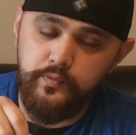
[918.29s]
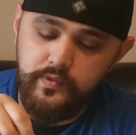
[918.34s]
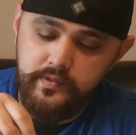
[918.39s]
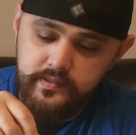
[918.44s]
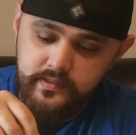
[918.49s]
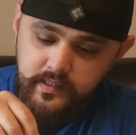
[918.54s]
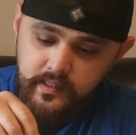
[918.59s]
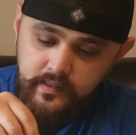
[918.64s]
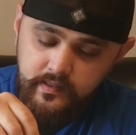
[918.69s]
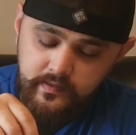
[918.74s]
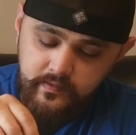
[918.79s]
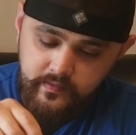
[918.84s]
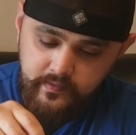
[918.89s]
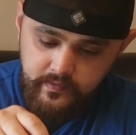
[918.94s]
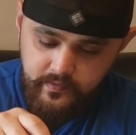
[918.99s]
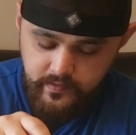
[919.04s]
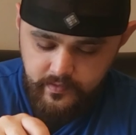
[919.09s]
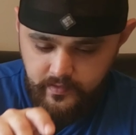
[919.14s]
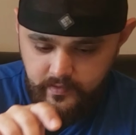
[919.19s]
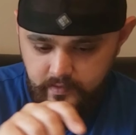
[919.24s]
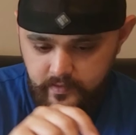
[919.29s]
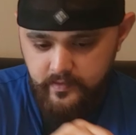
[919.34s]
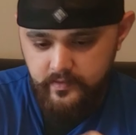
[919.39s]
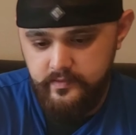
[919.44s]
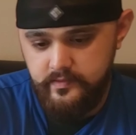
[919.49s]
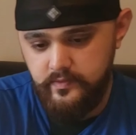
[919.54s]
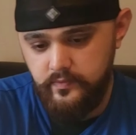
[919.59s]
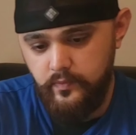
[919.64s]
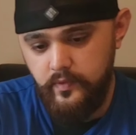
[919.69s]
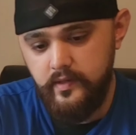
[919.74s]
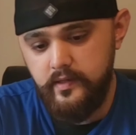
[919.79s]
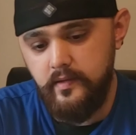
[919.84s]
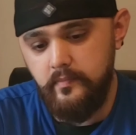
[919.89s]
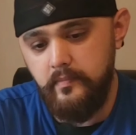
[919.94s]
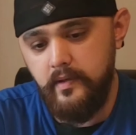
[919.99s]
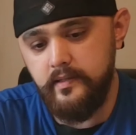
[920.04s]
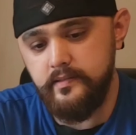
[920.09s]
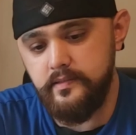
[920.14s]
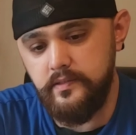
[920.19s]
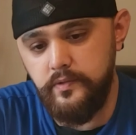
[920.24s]
whiskey to
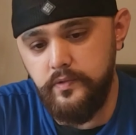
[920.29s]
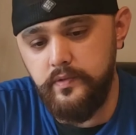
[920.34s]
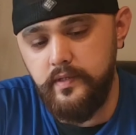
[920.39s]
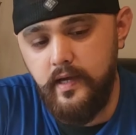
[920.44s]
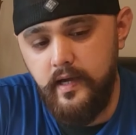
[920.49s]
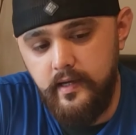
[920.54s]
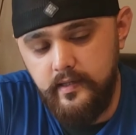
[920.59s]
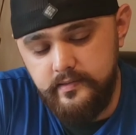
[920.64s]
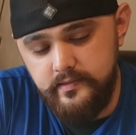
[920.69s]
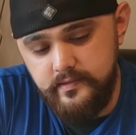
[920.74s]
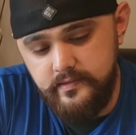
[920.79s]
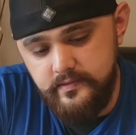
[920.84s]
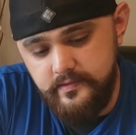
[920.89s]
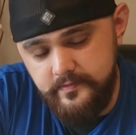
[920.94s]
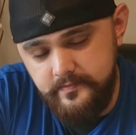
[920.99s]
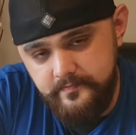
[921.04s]
recommend to you guys,